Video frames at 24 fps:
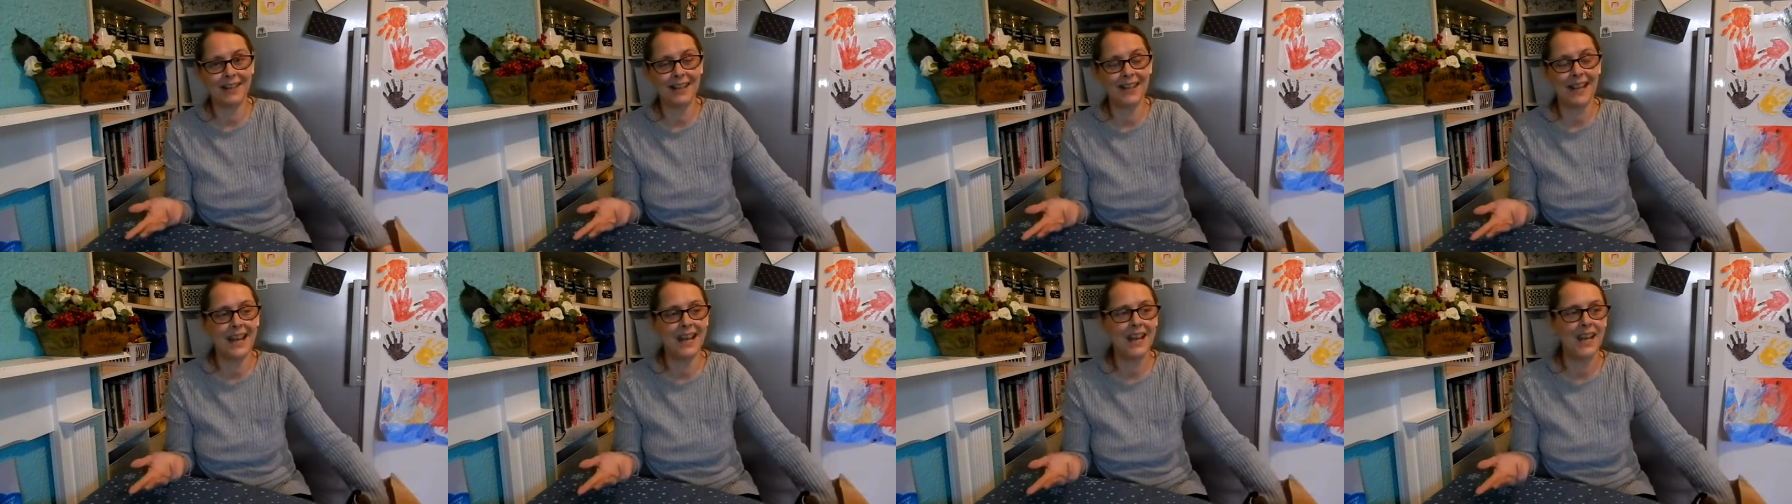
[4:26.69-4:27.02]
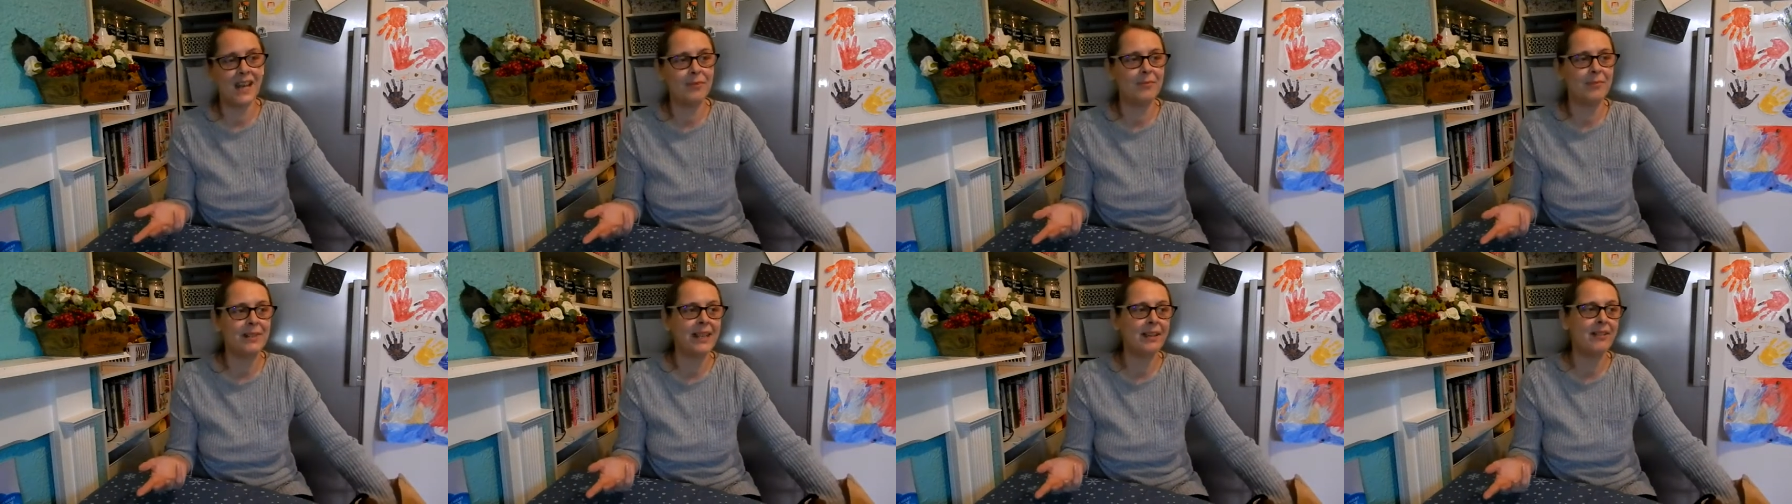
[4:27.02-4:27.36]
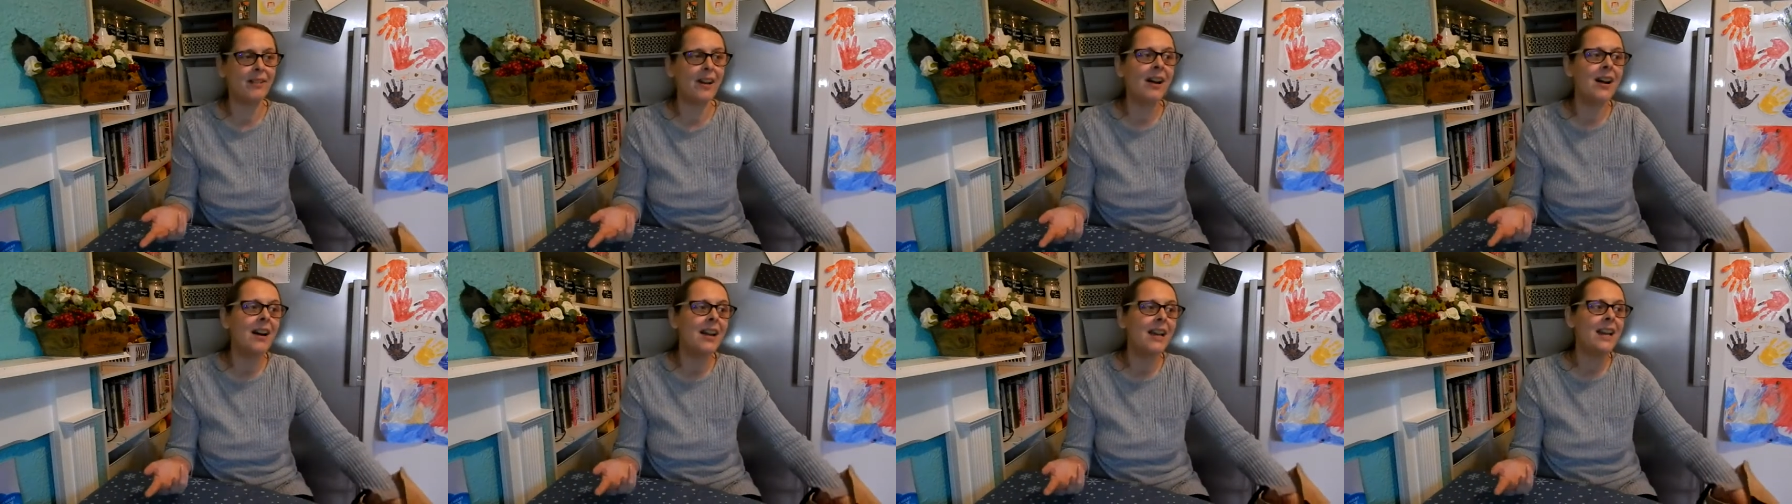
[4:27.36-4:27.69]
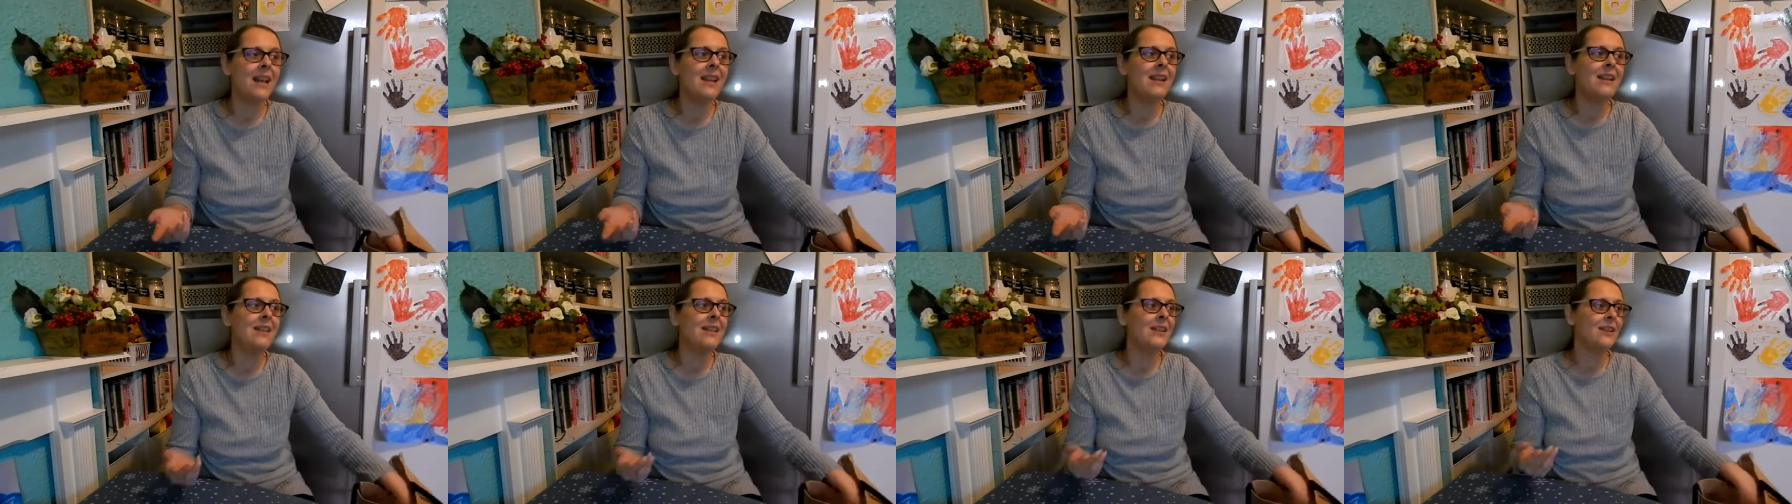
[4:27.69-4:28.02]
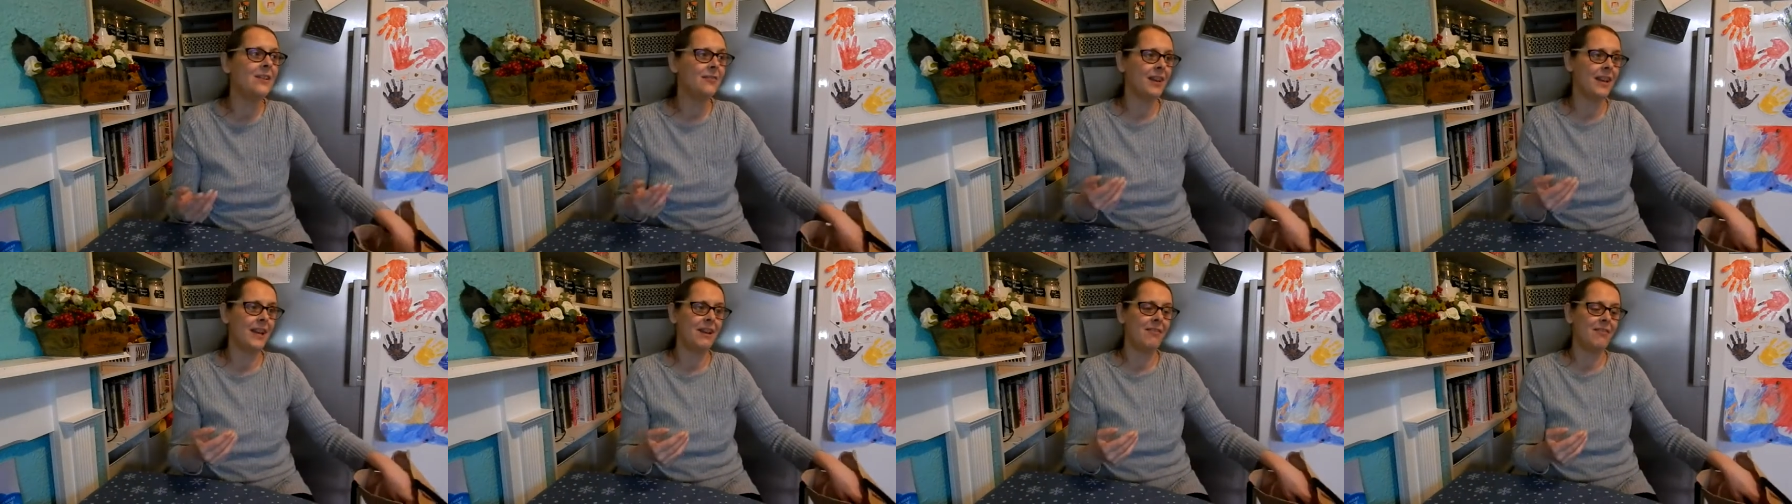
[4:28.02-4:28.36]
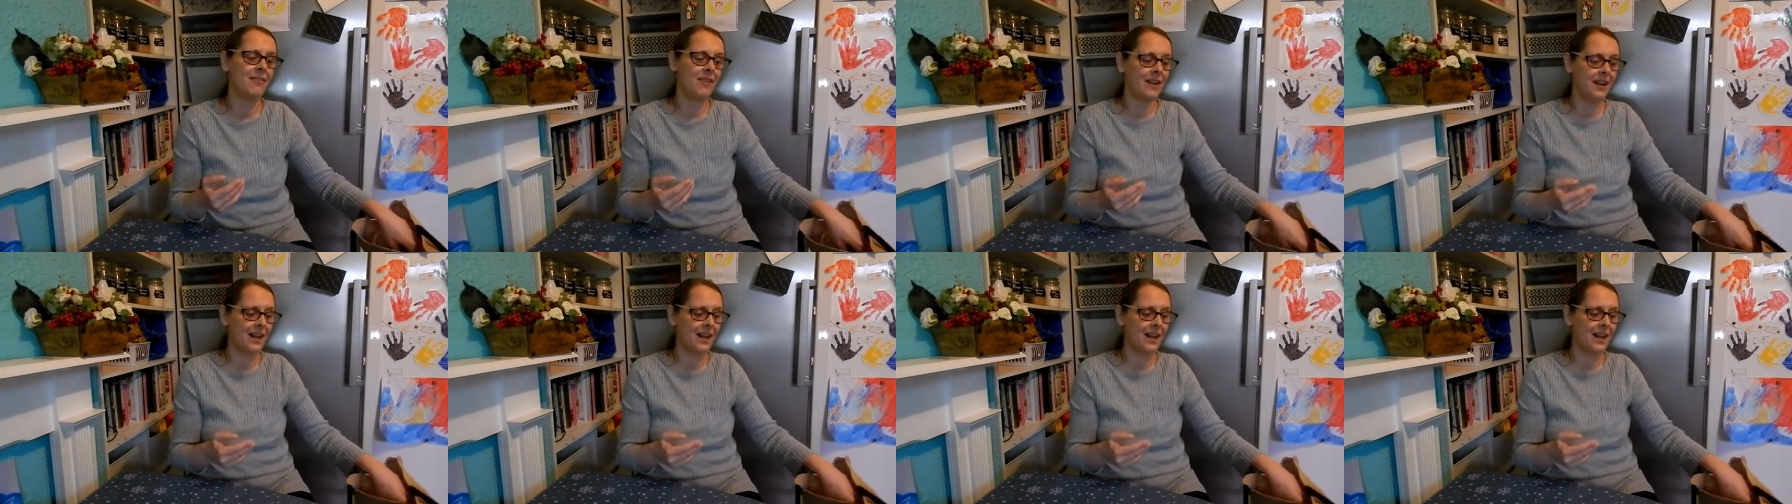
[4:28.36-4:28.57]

Um, now I love Heron.